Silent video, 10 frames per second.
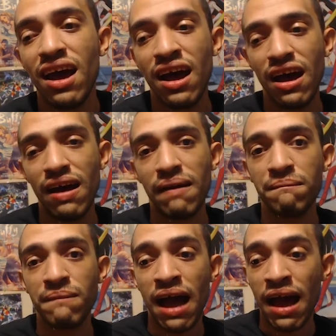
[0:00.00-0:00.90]

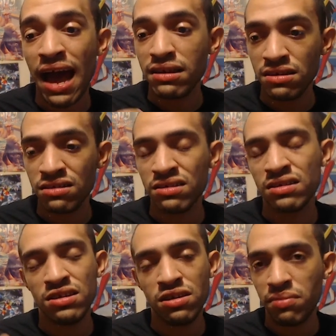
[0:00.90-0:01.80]
I'm actually going to
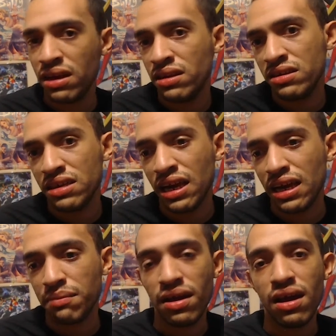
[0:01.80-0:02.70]
continue playing this
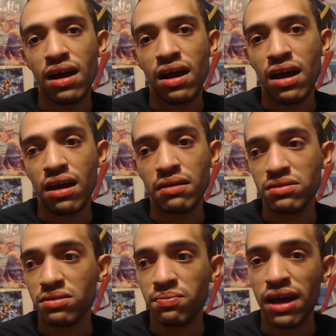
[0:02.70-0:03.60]
game,
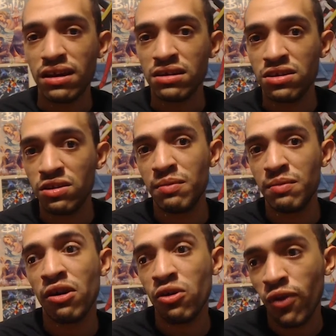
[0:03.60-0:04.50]
probably continue with
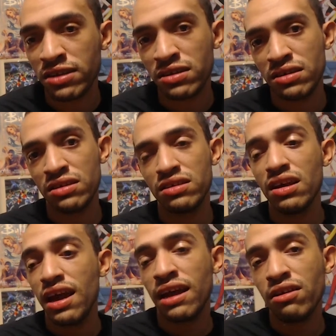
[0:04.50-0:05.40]
more quests,
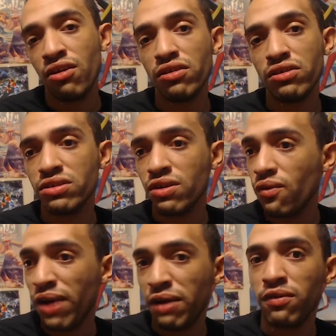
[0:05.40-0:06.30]
and also
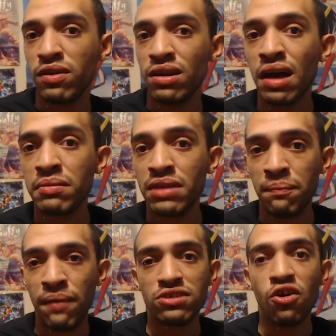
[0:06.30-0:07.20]
wait for the update
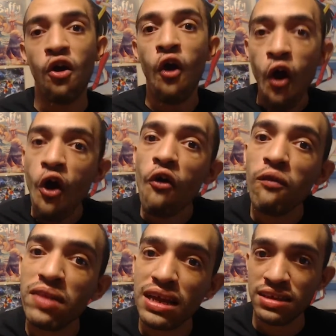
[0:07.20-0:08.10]
patch.
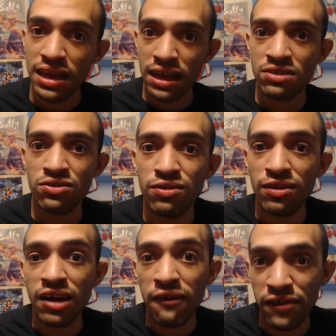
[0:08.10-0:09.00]
Hopefully they do
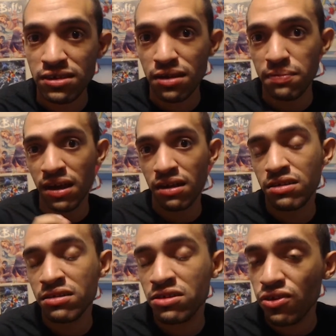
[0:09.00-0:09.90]
a fish up of
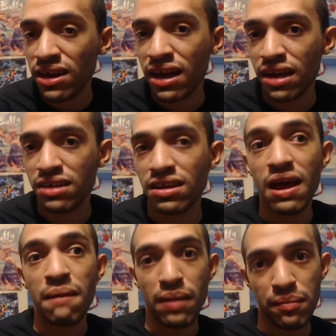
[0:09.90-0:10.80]
the storyline.
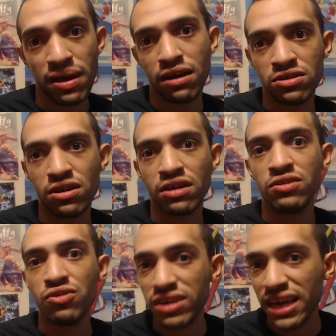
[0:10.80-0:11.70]
Maybe I could start a
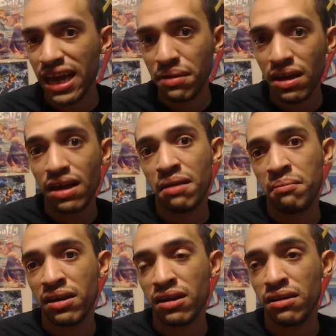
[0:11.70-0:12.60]
new game and
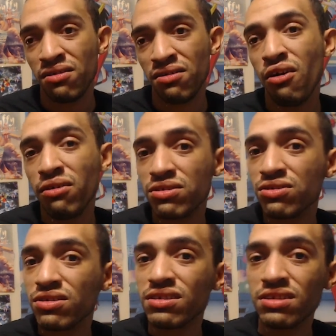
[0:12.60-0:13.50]
make it all,
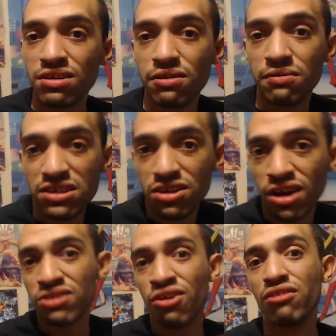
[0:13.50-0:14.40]
you know,
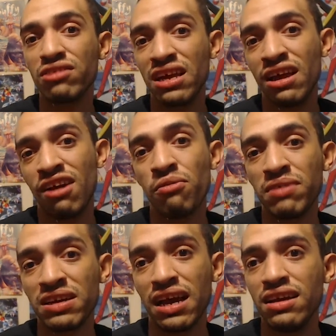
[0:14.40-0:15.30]
restart the whole thing over
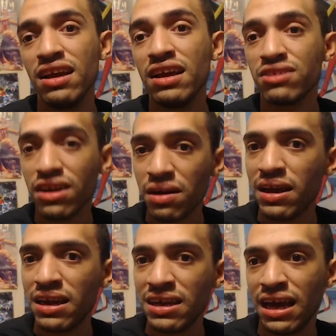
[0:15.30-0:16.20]
again so I can
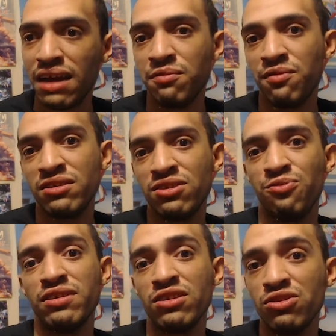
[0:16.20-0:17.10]
play the game
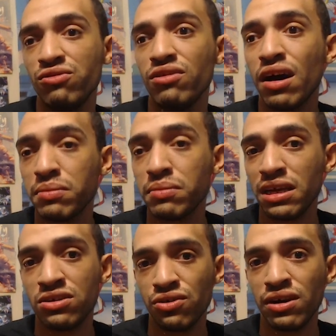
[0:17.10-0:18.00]
with the new
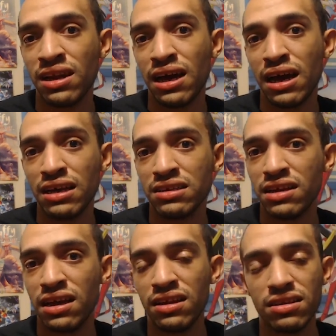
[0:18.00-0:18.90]
update storylines
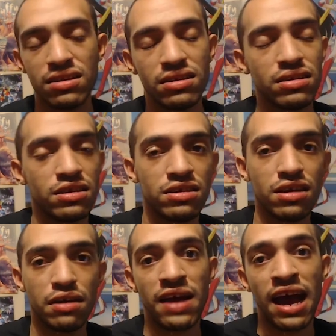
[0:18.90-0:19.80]
and stuff.